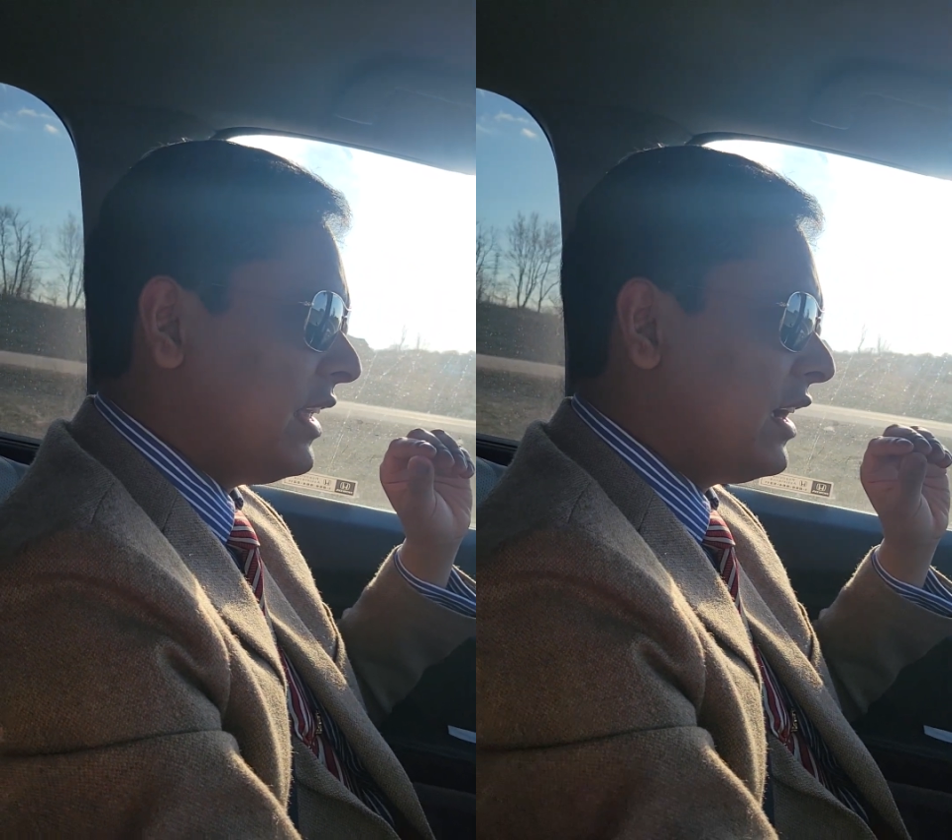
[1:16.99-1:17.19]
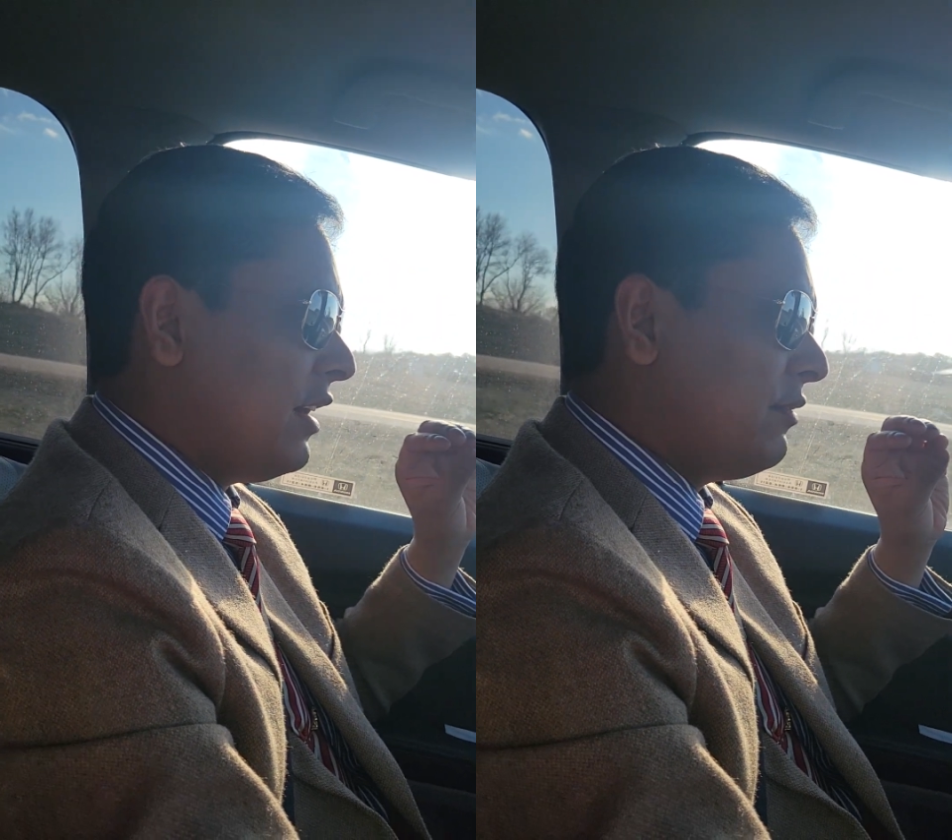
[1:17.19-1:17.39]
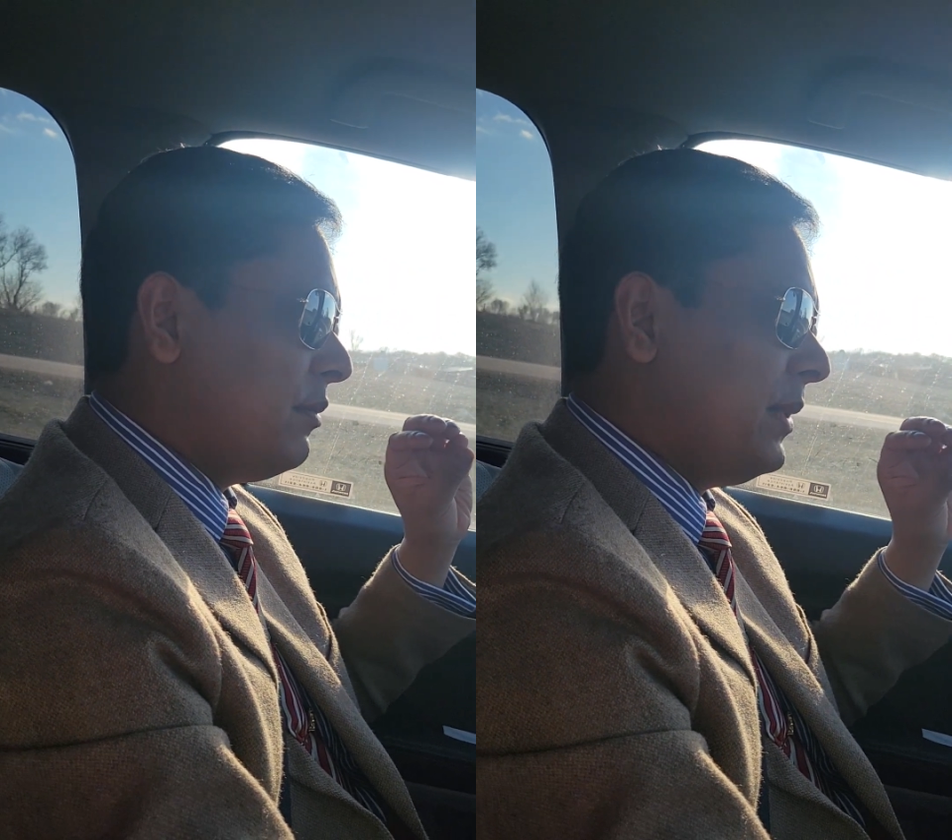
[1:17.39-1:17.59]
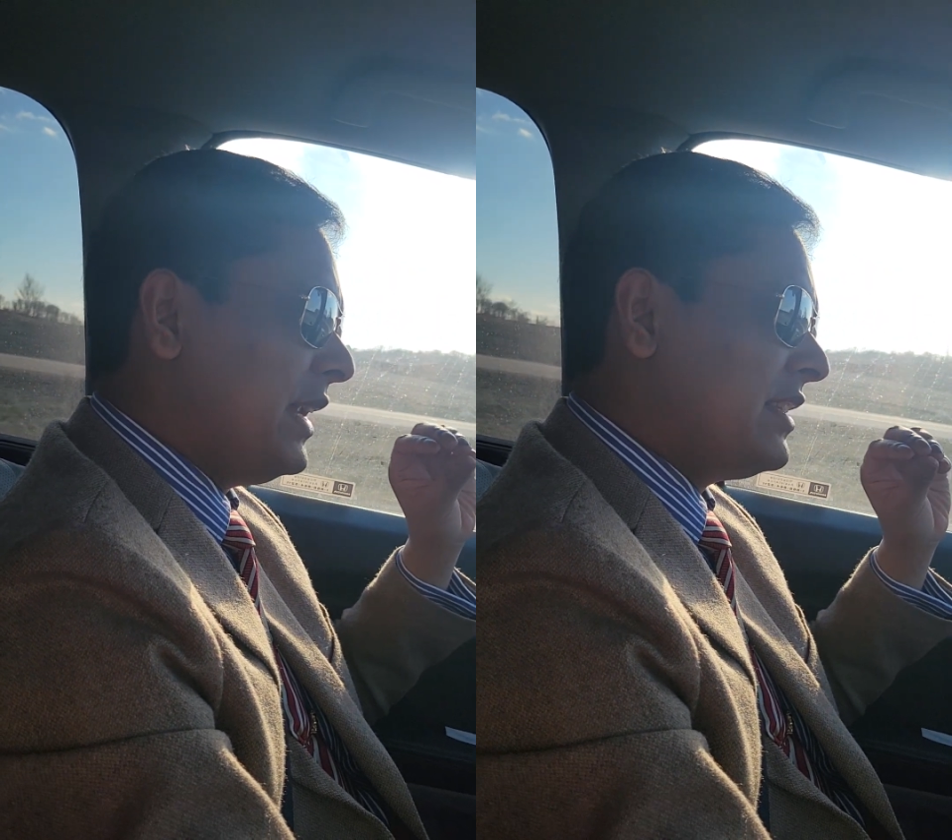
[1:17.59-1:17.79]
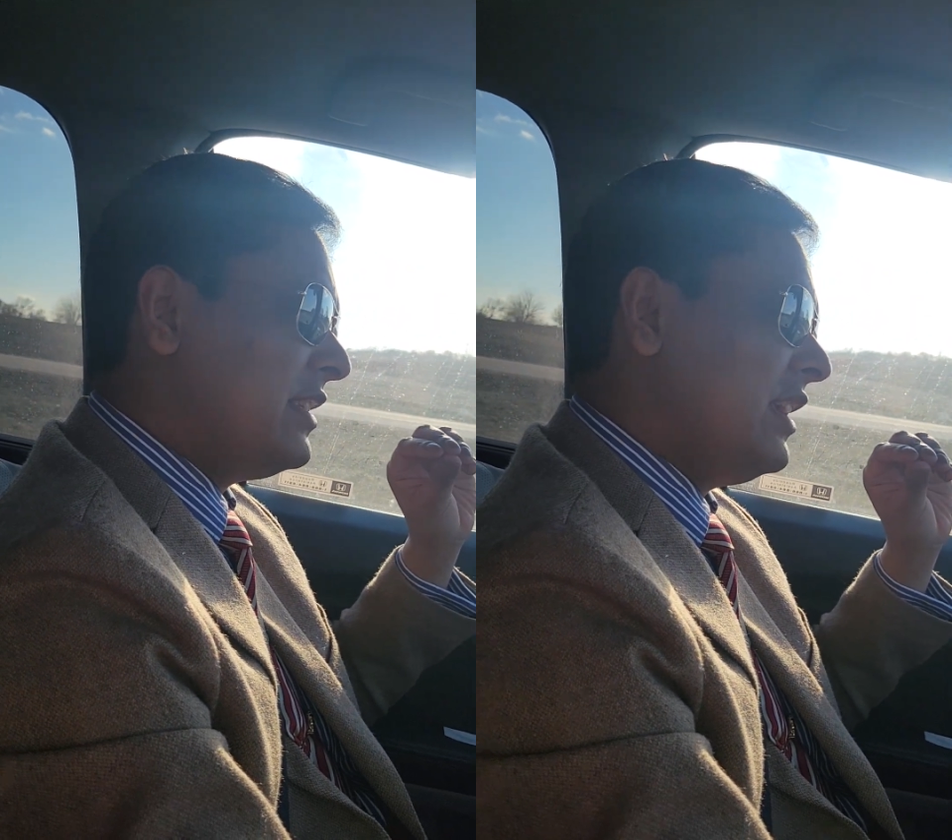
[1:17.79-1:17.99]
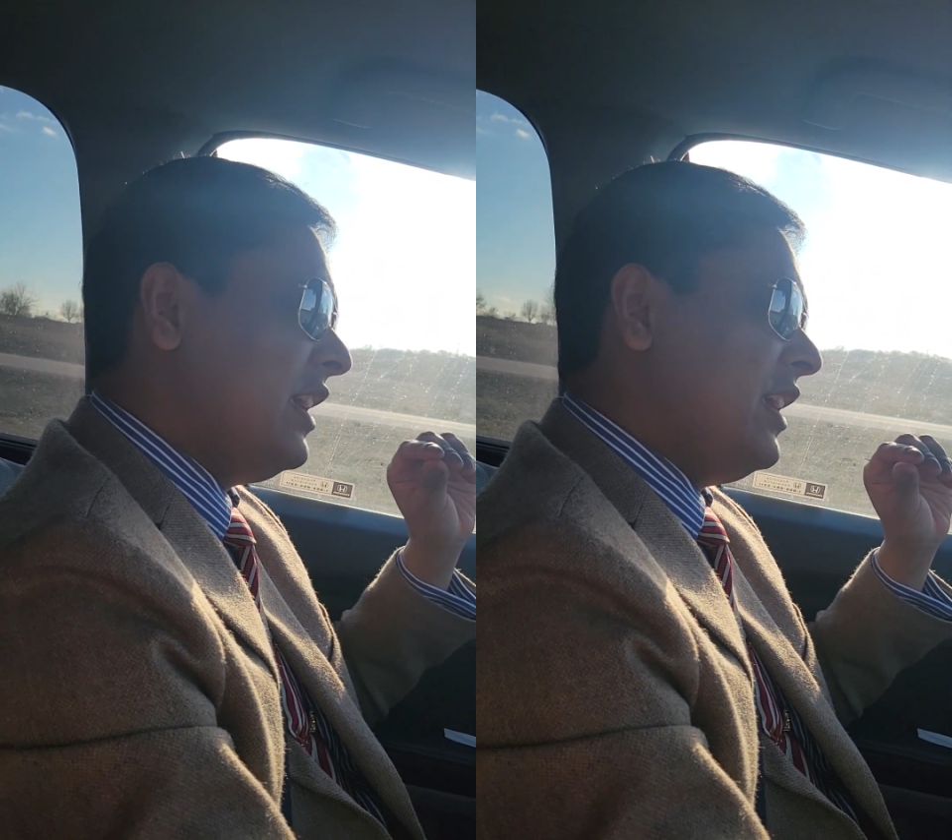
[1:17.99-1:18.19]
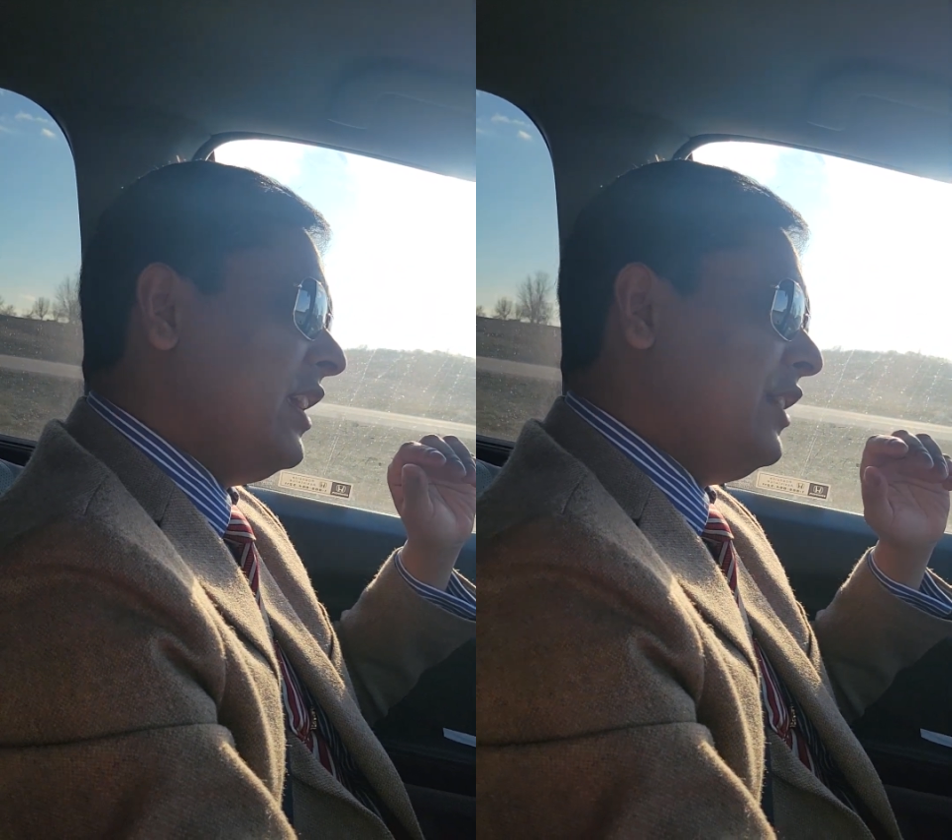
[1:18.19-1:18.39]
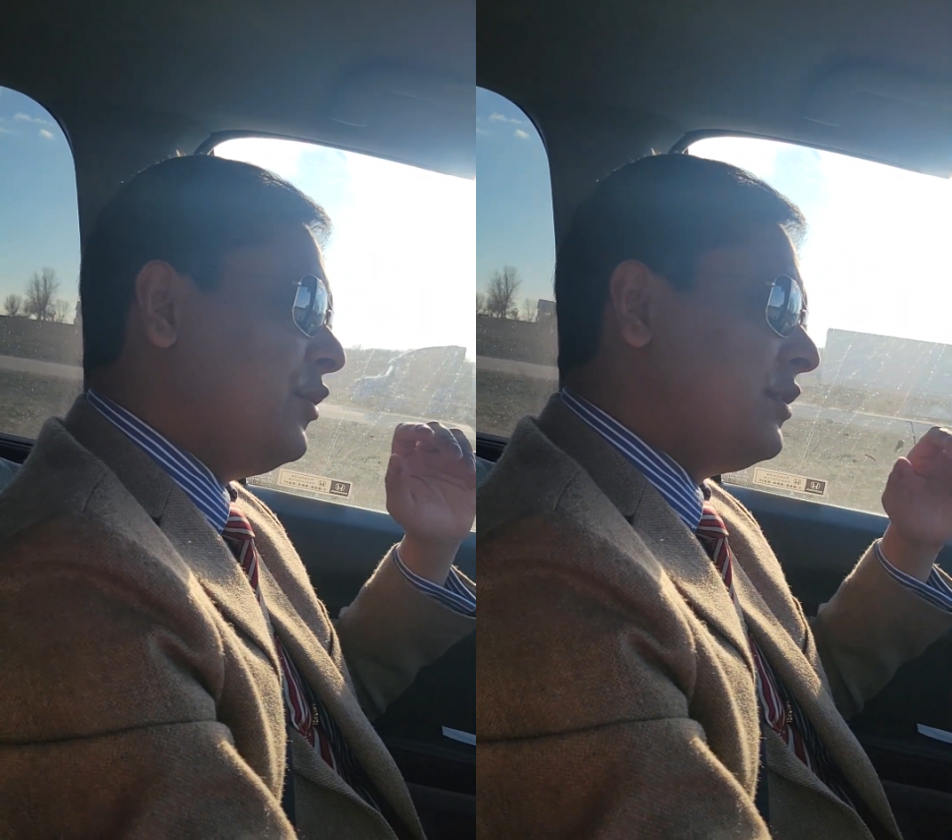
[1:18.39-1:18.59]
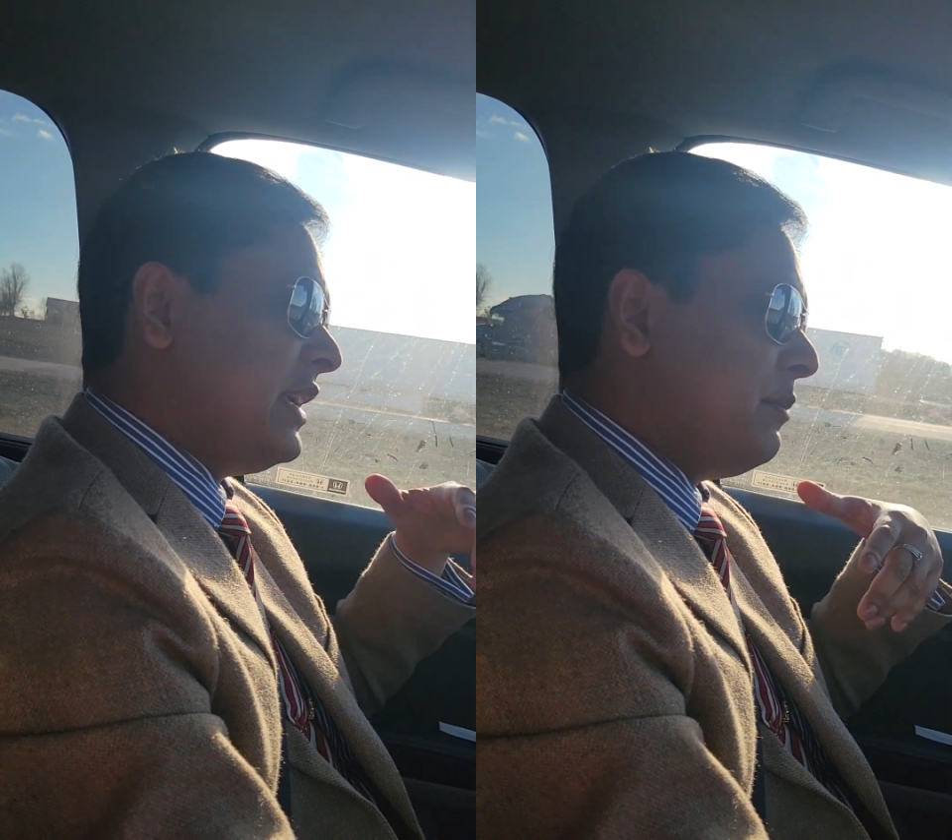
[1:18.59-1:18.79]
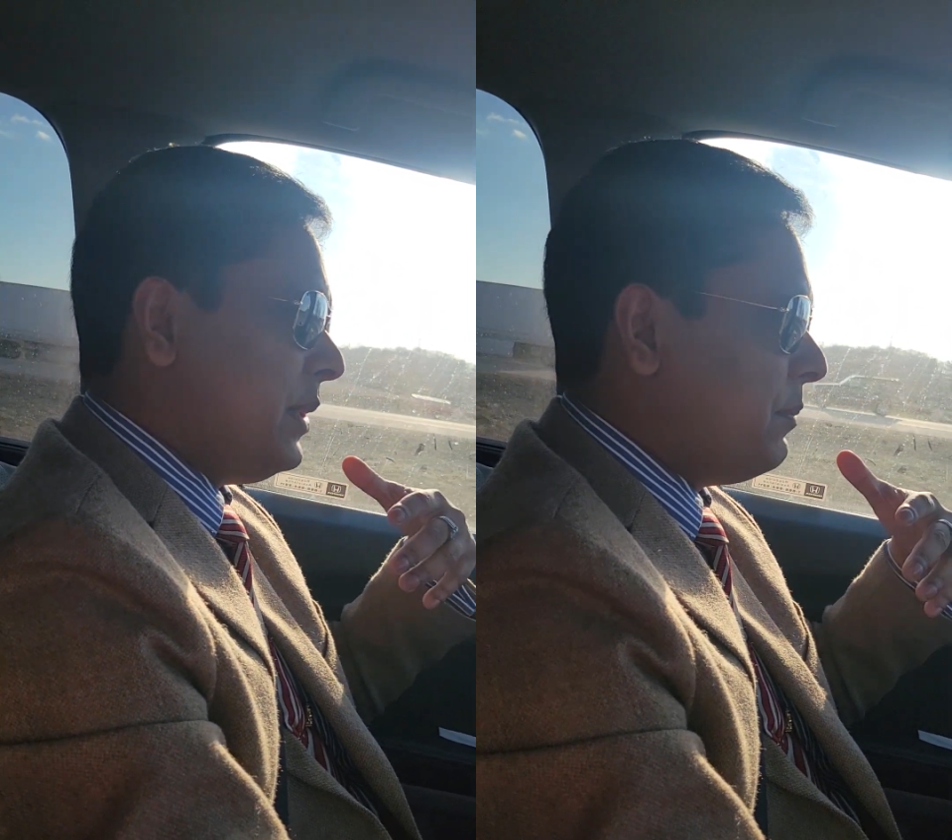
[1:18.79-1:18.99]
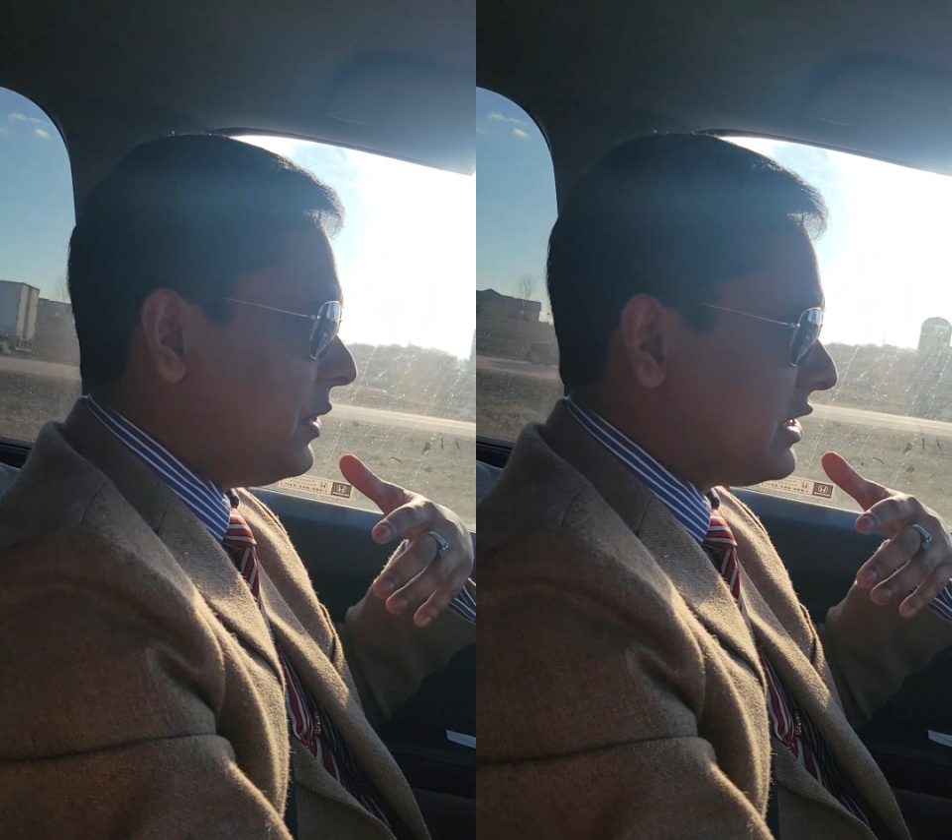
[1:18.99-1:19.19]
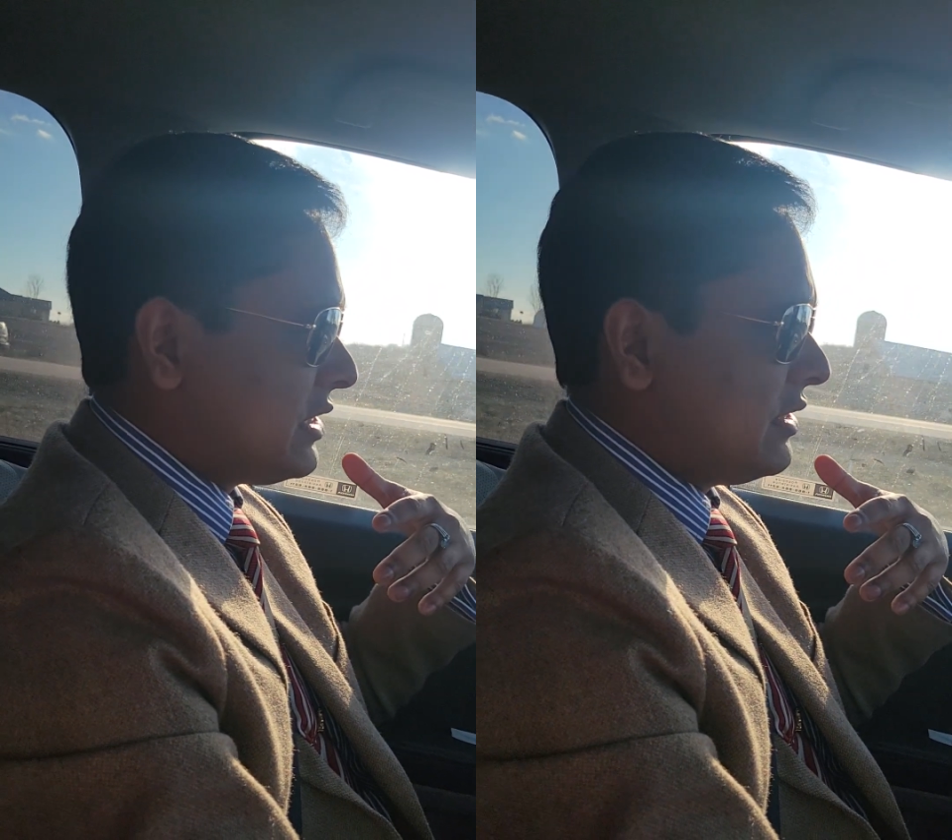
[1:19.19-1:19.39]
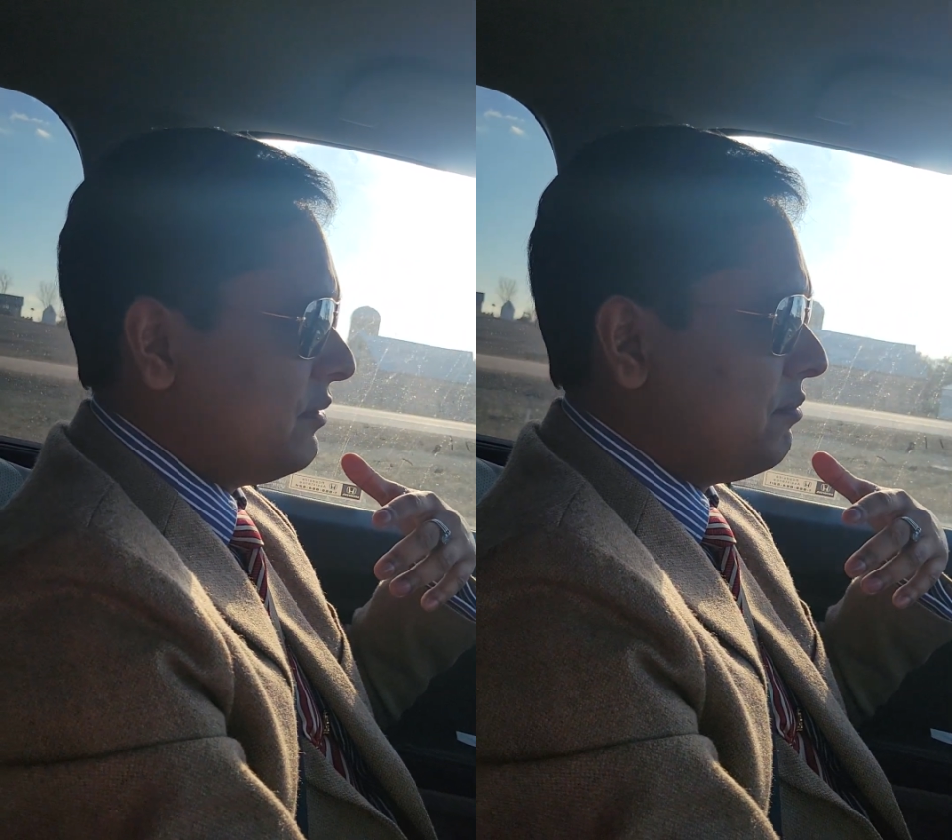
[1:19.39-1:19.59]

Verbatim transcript: the government's using people's